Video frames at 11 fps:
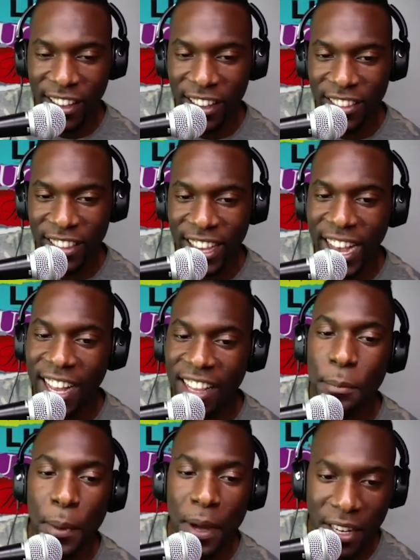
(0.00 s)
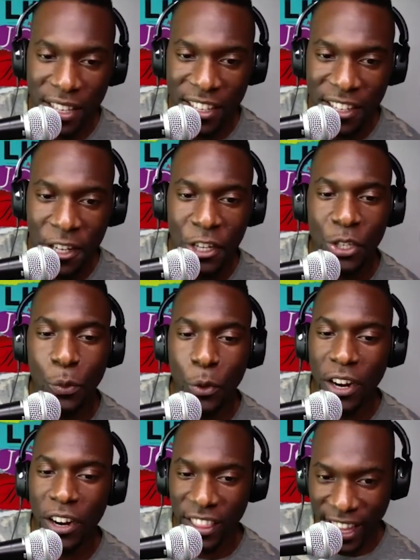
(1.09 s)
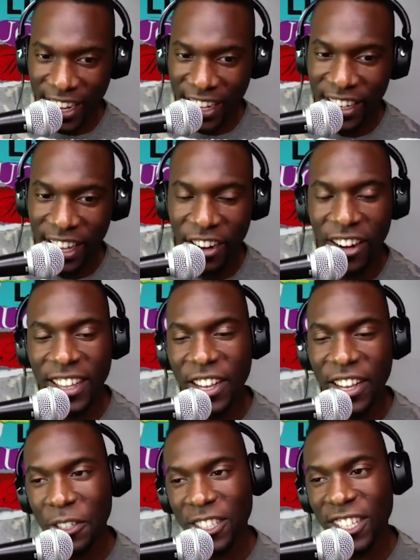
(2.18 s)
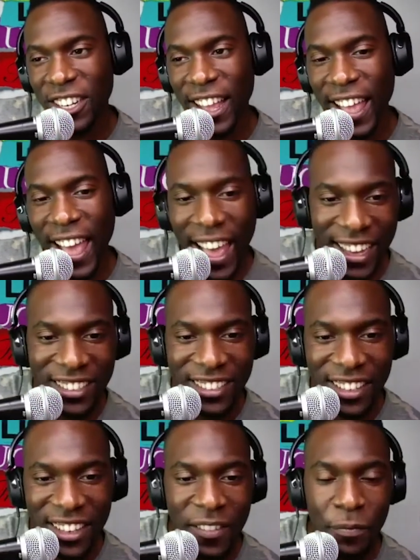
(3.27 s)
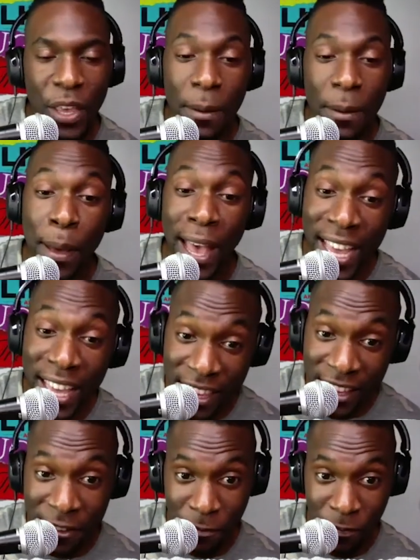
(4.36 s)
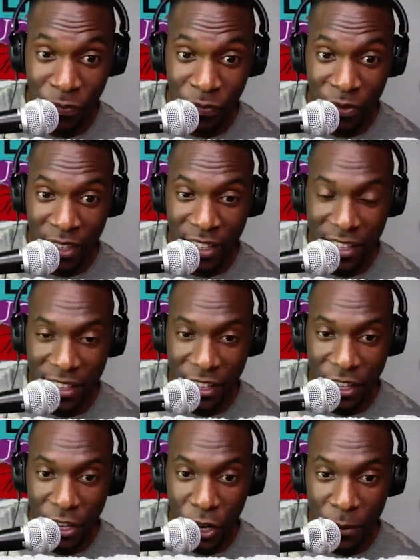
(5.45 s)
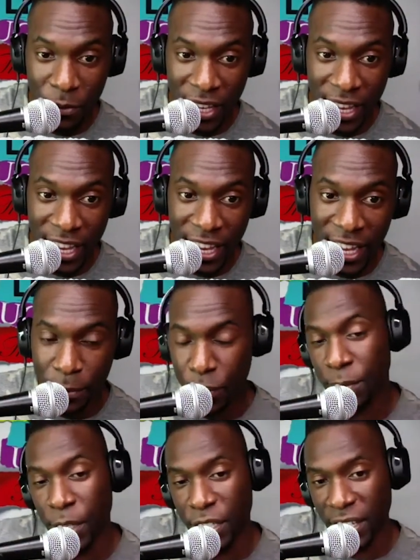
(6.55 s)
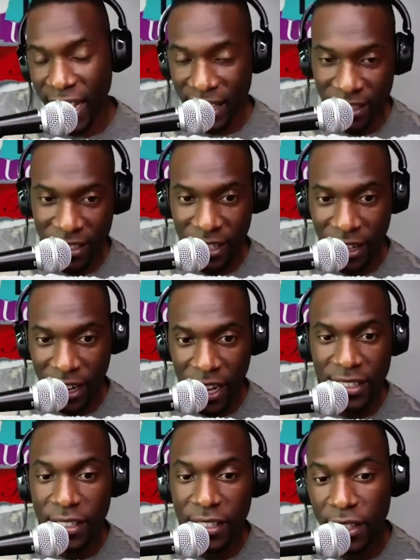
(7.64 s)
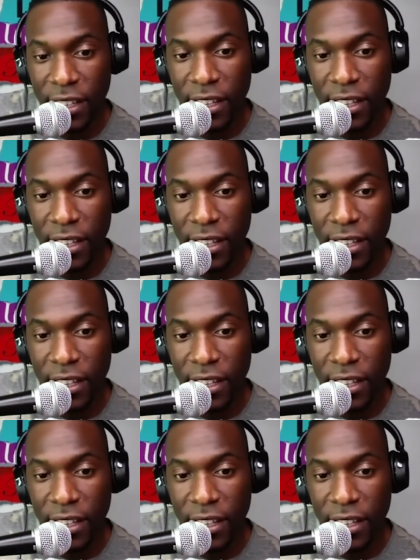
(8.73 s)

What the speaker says: they got the money to where they can literally go to the acts and pay them, you know what I'm saying, and pretty much license their content